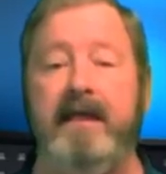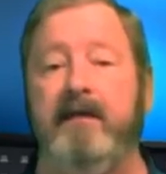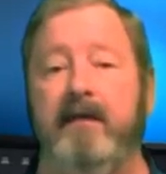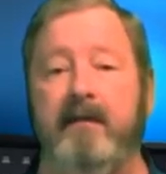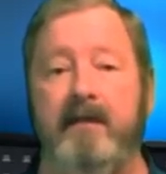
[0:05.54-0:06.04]

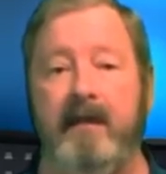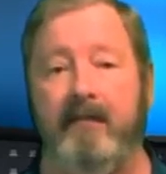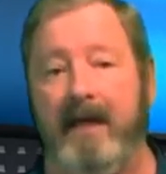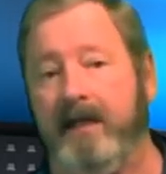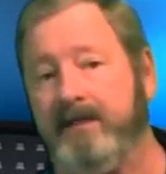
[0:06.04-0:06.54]
leader
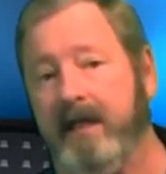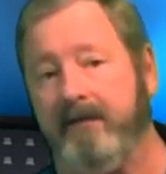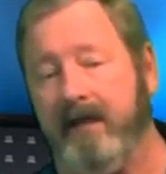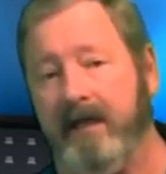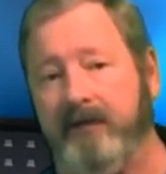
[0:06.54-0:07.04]
in maintenance
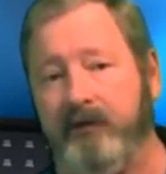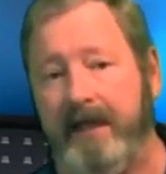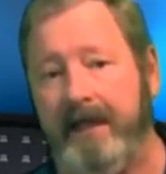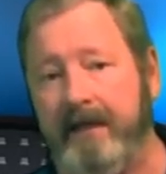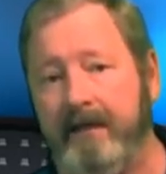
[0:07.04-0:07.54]
hydraulic
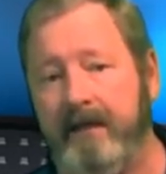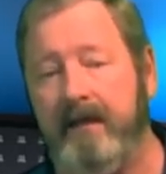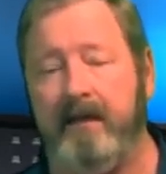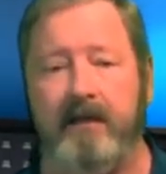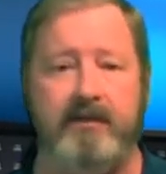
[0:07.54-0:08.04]
training,
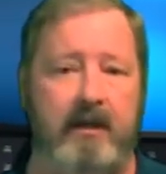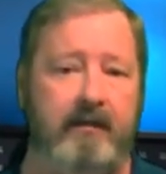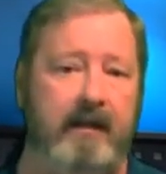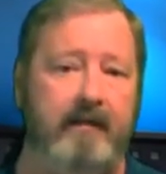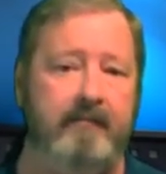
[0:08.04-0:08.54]

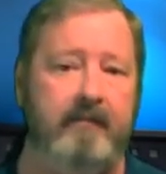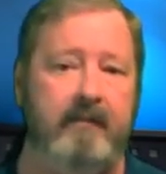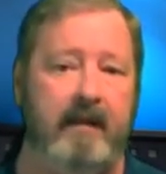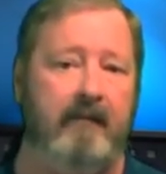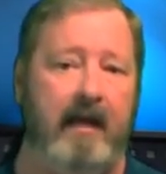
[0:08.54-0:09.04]
consulting,
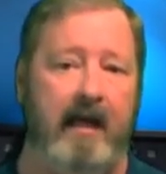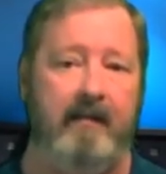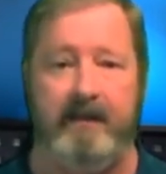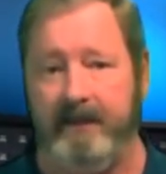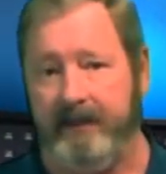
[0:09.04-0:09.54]
and
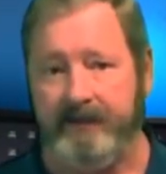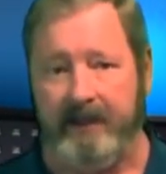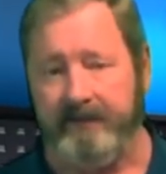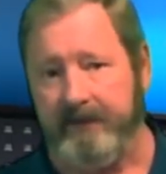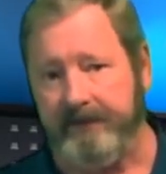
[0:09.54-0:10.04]
reliability
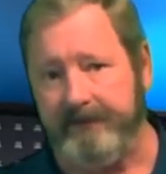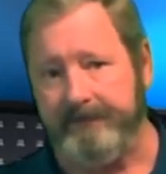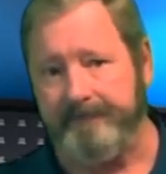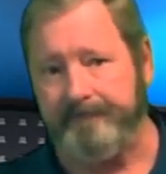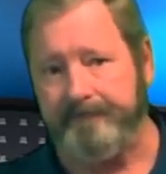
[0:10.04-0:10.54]
assessments.
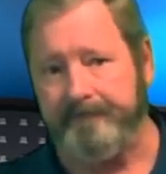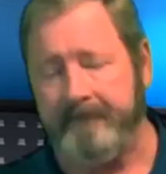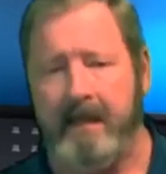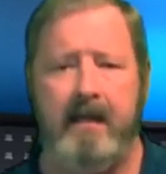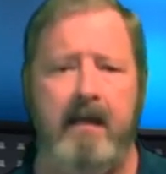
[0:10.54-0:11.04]

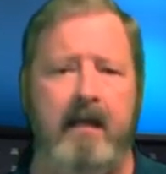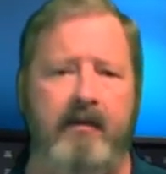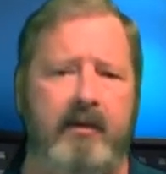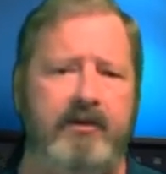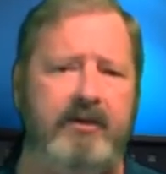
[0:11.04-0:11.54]

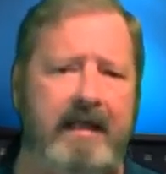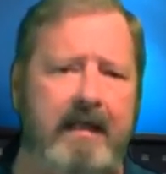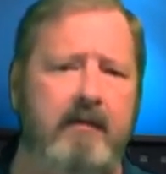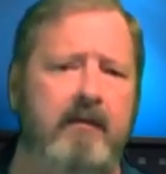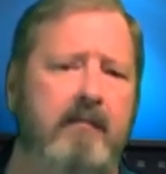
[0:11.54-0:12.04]
The
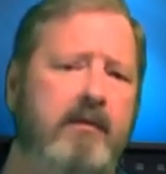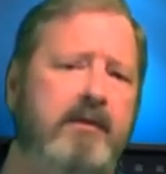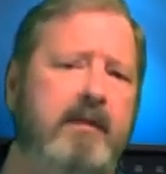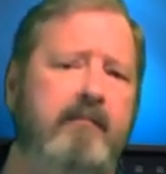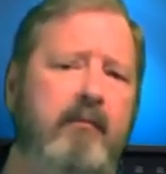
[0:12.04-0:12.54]
single
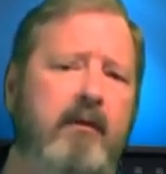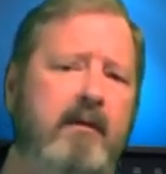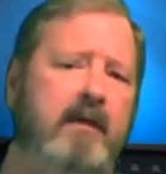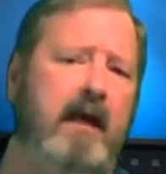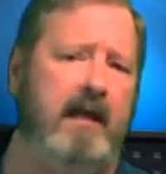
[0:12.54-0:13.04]
most
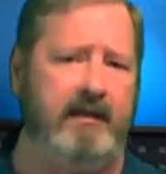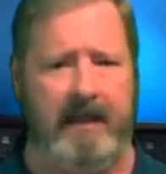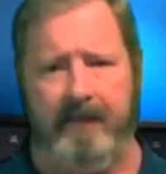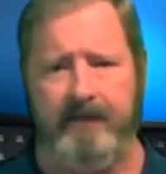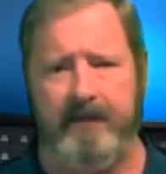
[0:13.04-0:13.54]
important
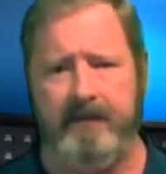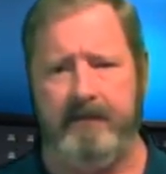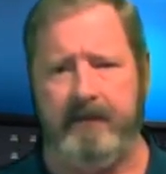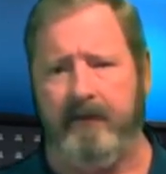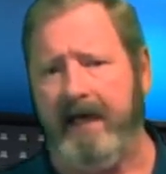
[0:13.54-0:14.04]
concept
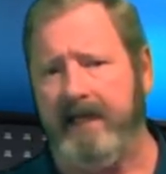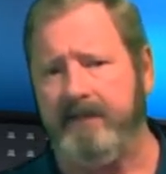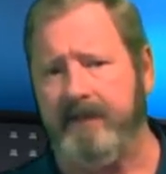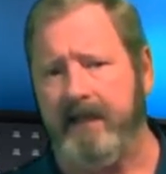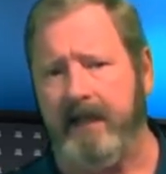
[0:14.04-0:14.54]
to
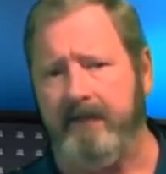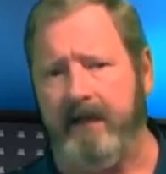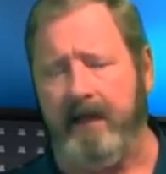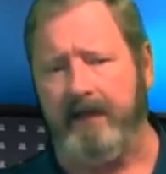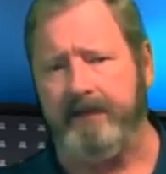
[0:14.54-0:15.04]
grasp in
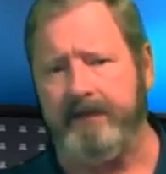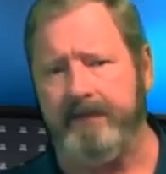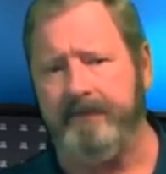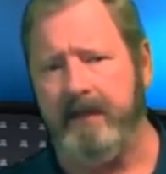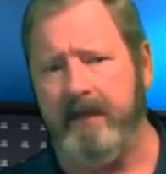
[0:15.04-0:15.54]
hydraulics
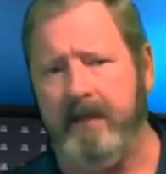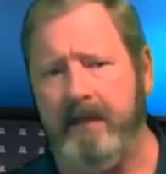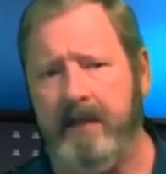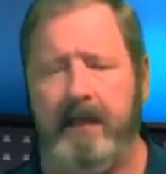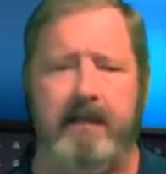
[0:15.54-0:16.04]

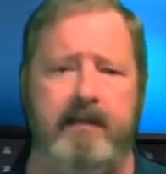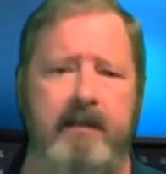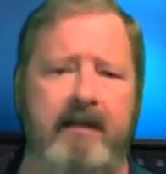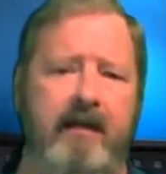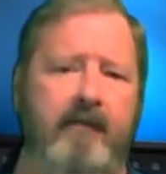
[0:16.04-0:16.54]
is
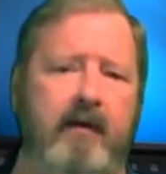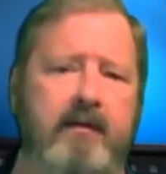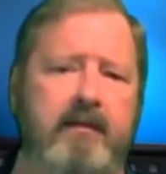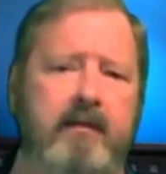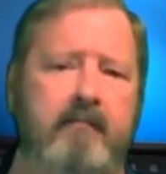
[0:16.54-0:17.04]
the
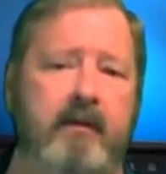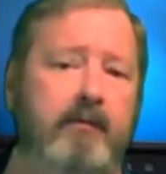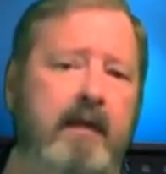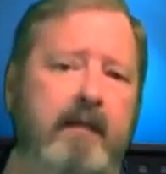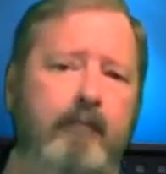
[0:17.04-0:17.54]
difference
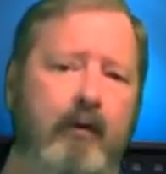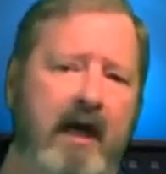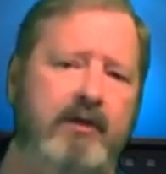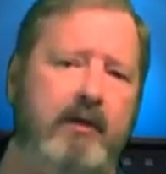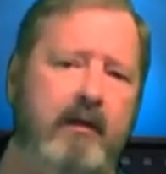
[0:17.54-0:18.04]
between
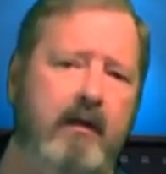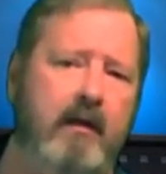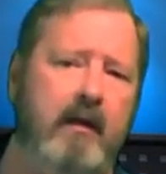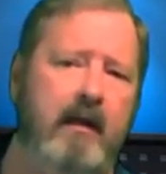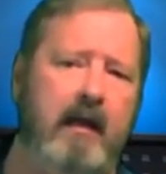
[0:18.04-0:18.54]
pressure
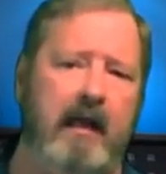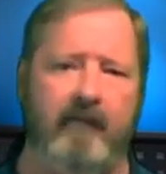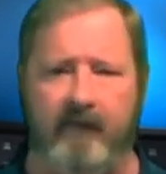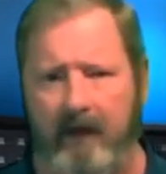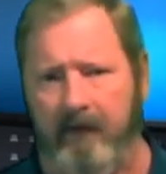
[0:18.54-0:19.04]

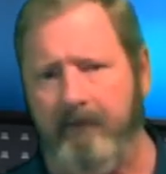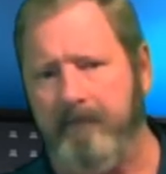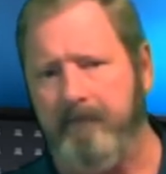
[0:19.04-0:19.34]
and flow.